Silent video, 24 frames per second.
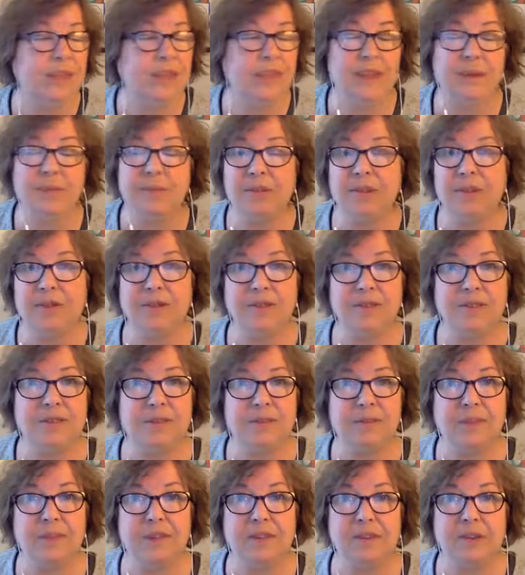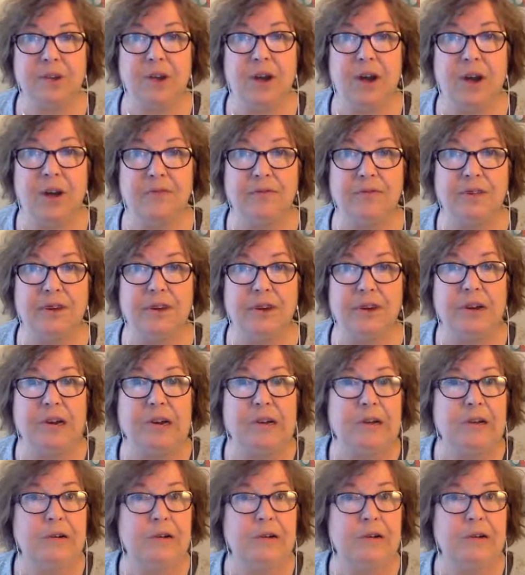Then when you have something to offer,